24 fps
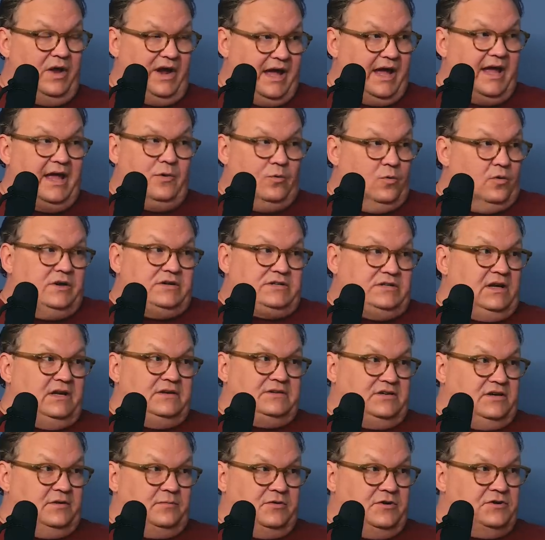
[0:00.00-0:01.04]
When I worked
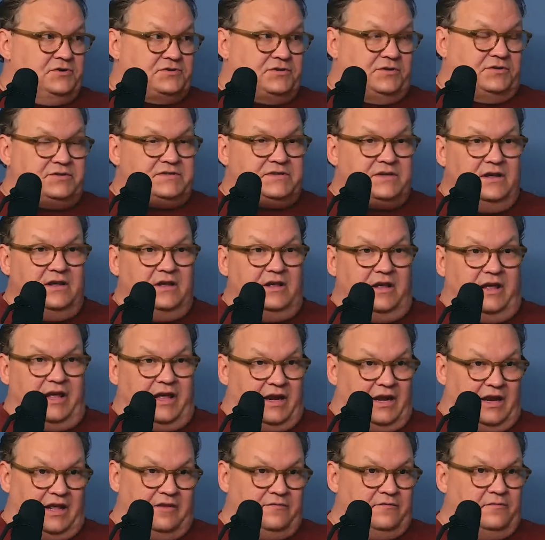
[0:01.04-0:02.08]
on commercials,
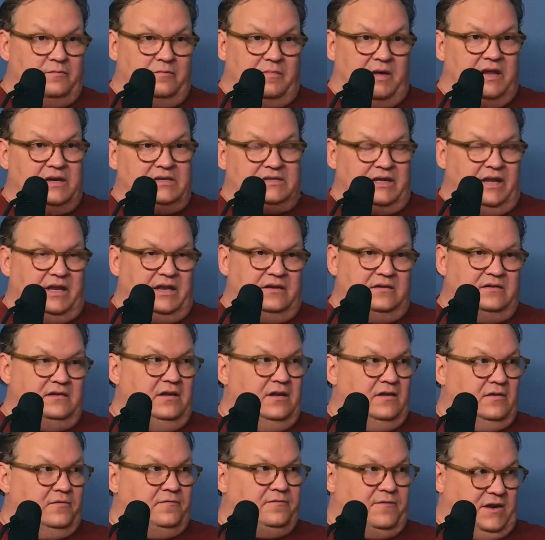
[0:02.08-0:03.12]
and I maintained,
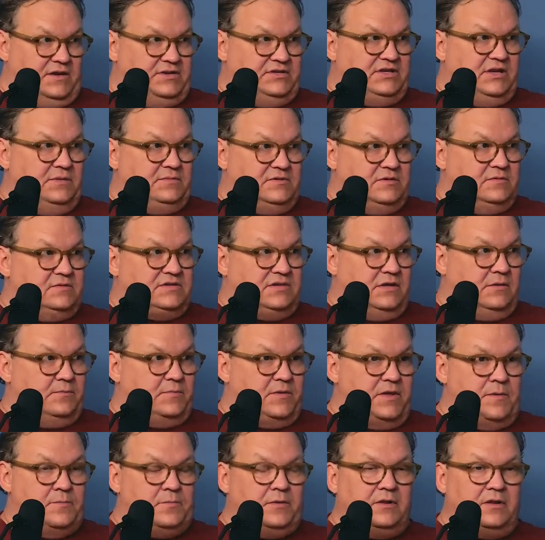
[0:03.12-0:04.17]
you know, friendships with some
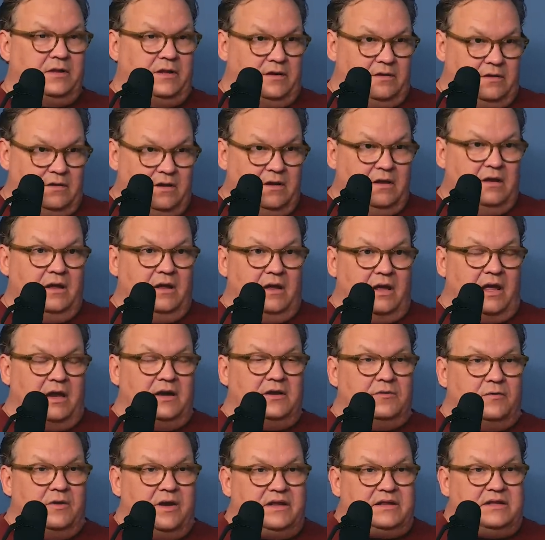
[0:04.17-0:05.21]
people and
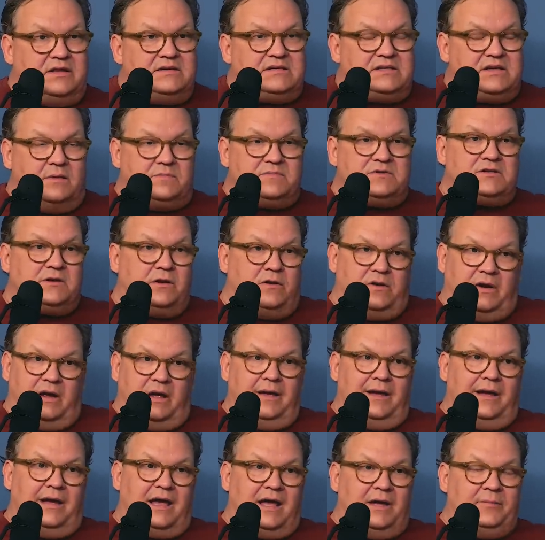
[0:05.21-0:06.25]
directed some. So,
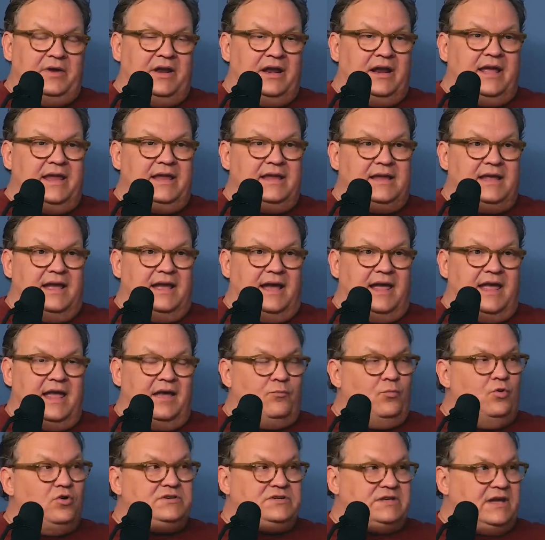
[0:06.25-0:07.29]
I mean, I
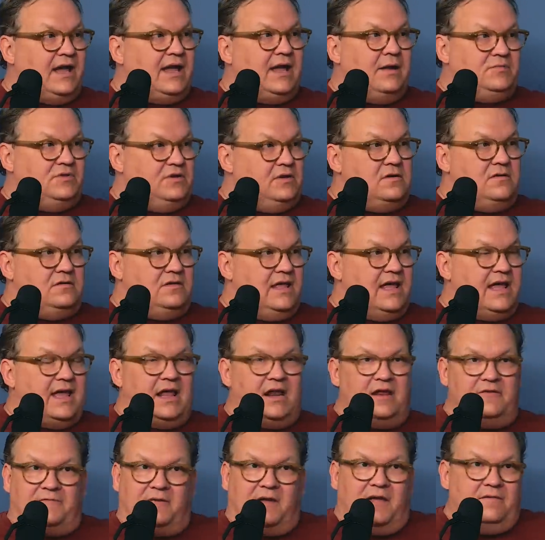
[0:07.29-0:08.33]
have more time to do
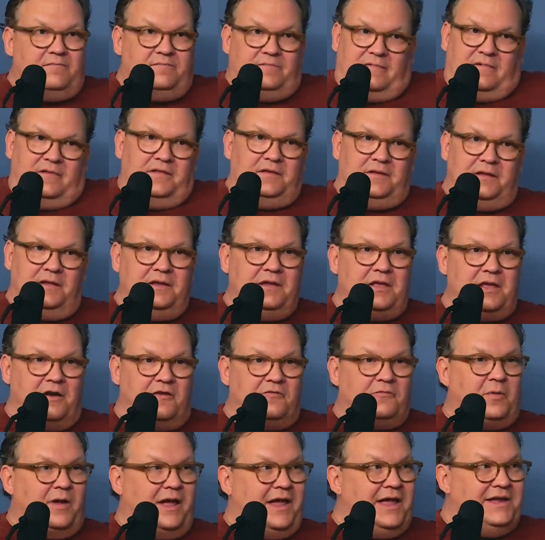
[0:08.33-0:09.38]
that if I get
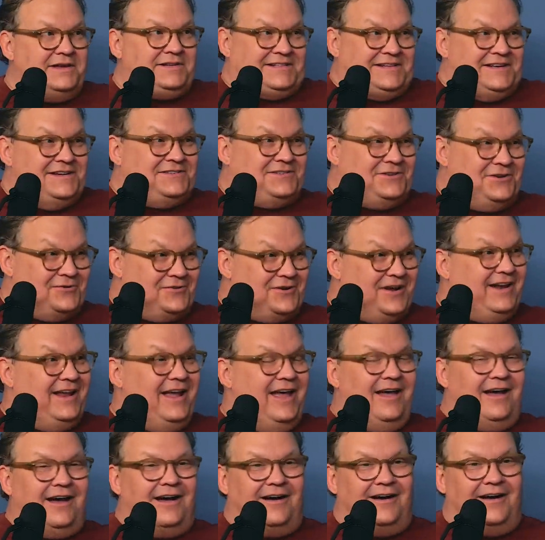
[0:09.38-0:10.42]
off my ass and do it.
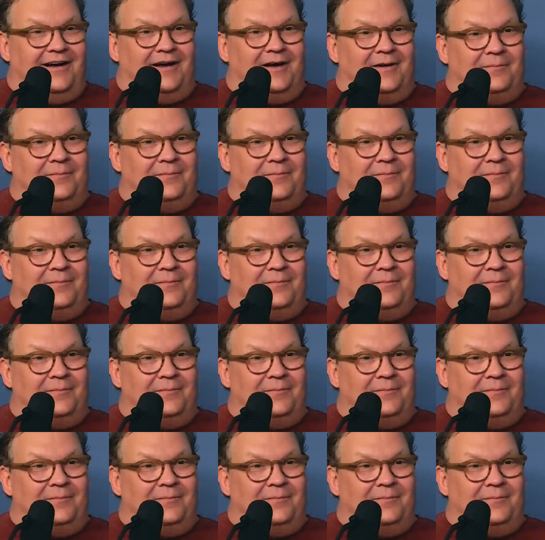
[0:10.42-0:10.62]
Right.